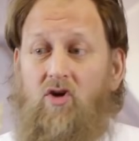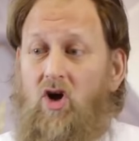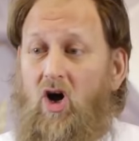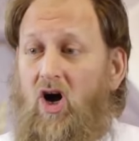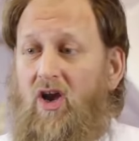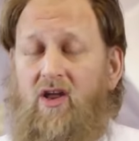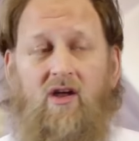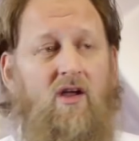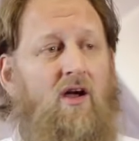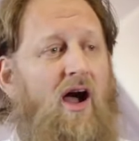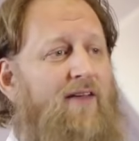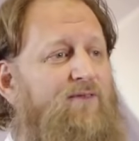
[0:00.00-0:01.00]
of God,
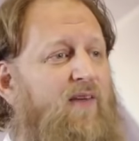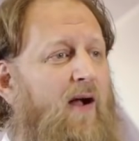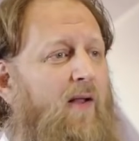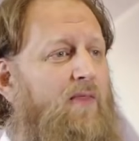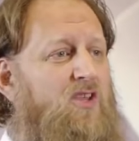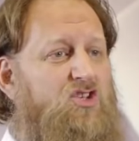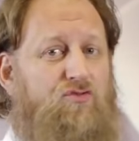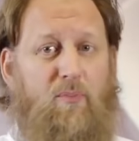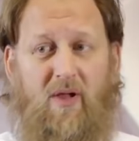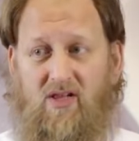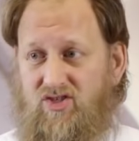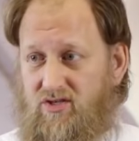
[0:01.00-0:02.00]
I found this
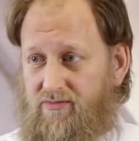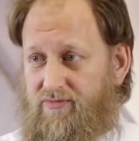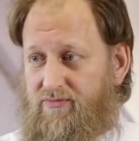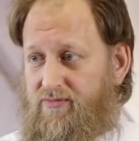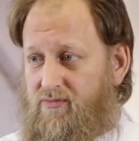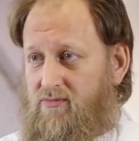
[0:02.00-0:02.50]
repulsive.